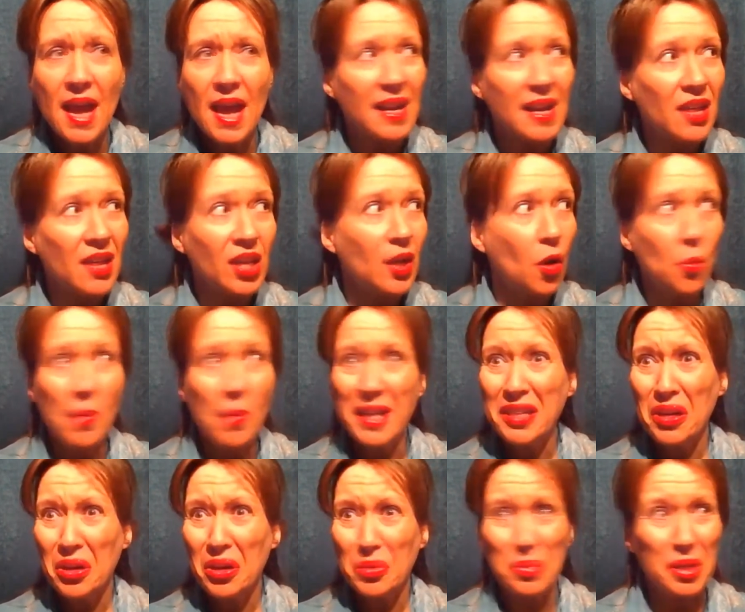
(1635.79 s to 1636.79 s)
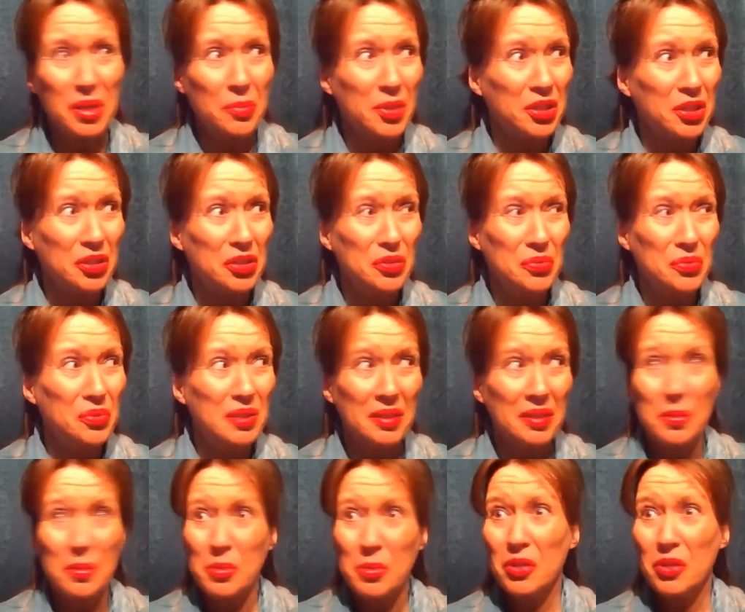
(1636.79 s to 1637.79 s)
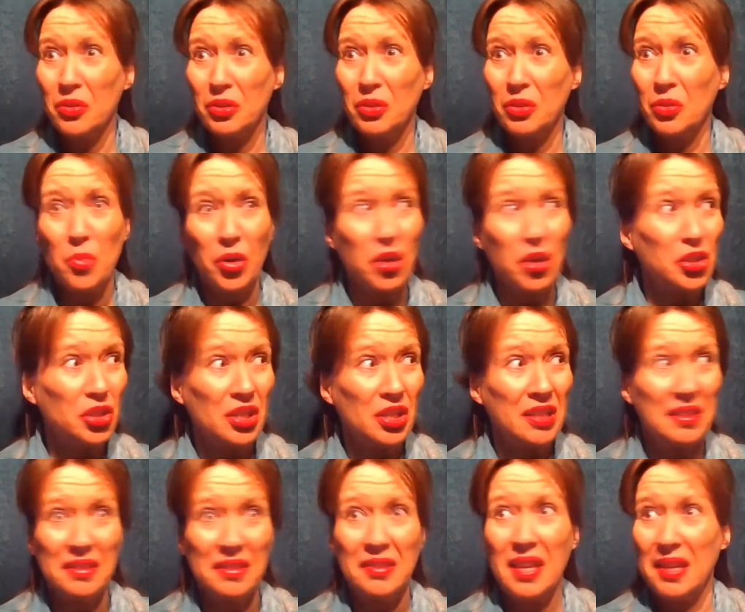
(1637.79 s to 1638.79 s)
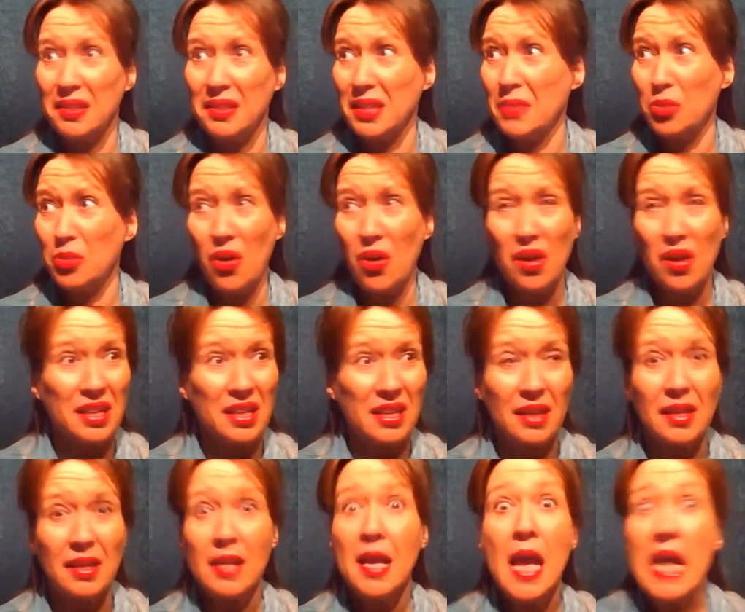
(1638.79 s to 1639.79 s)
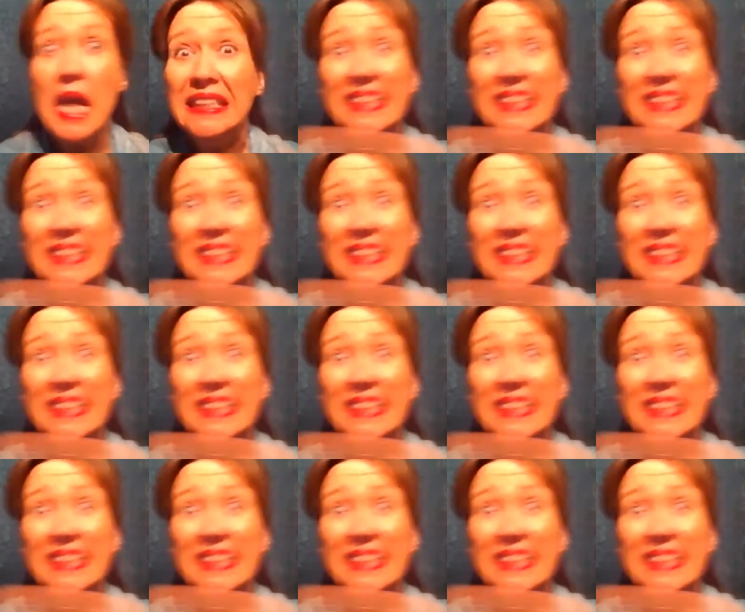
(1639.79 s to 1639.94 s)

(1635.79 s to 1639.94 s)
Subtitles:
And I think, oh my God, what am I going to do? We're going to commercial and they keep talking and